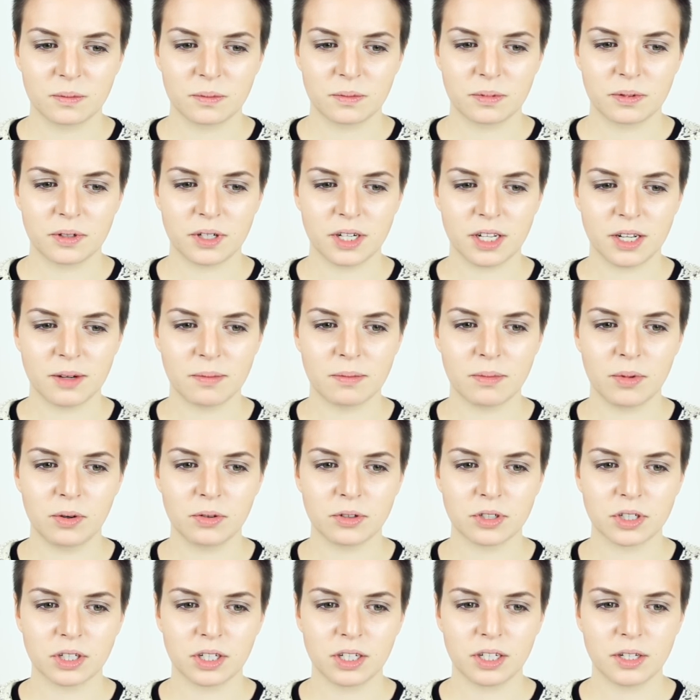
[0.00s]
pretty
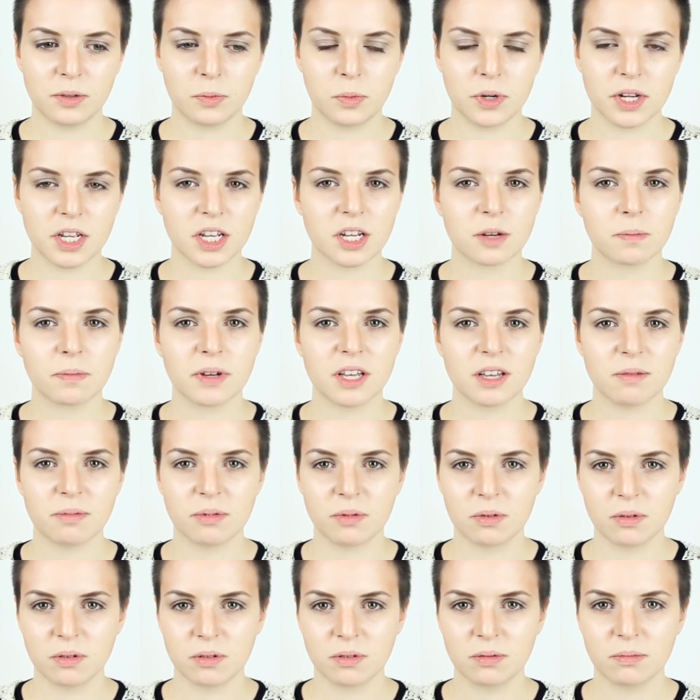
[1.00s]
emotionally weak
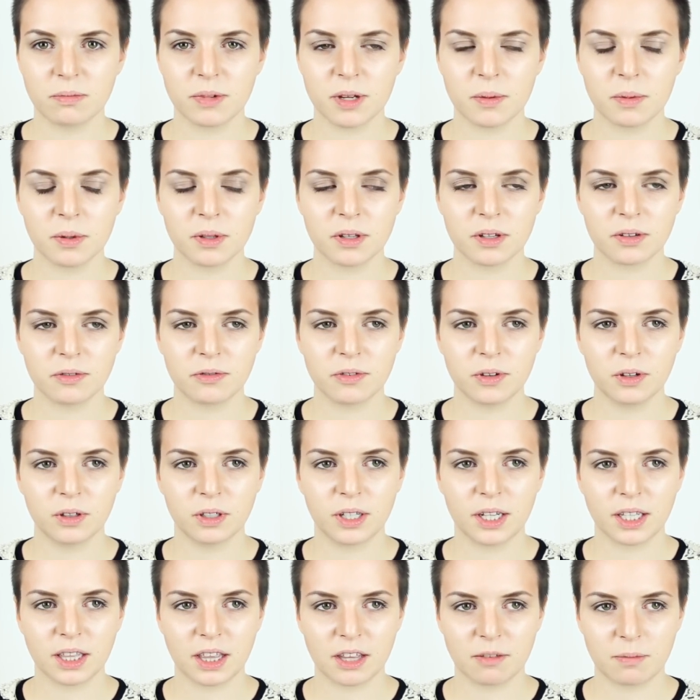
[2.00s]
people, people that feel
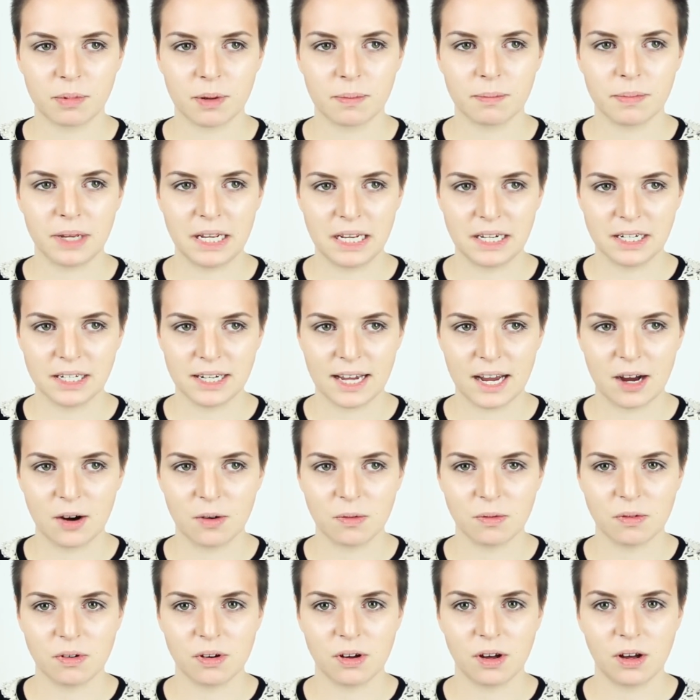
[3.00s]
like they've been beaten
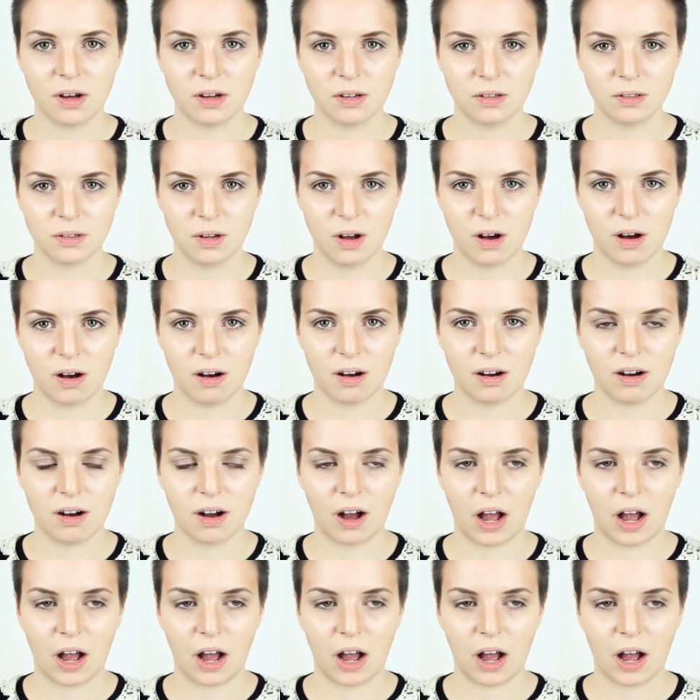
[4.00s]
down a lot.